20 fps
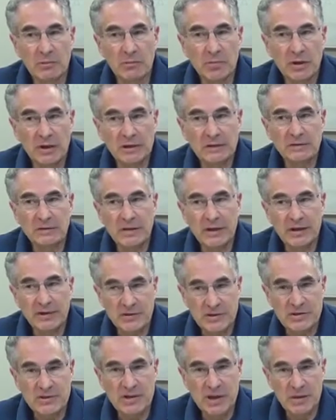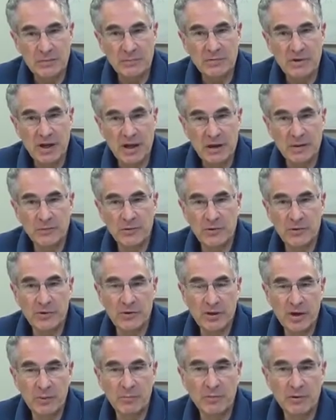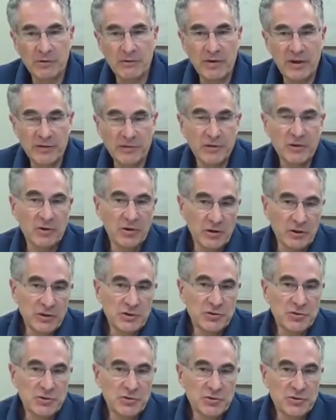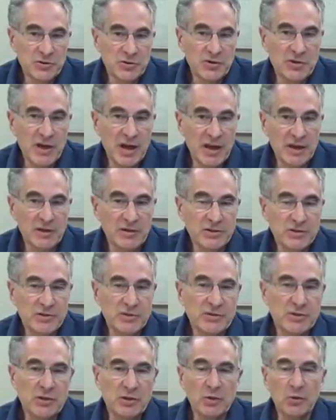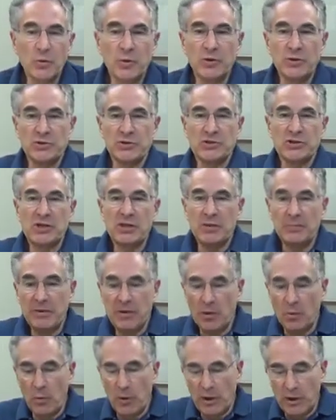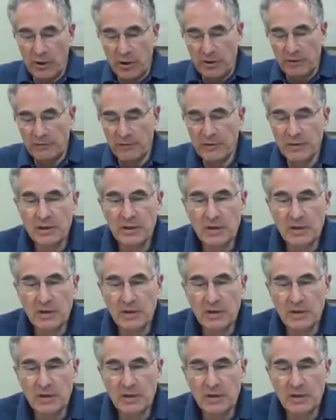But at the same time, there are a number of ethical issues and challenges that lawyers need to be aware of.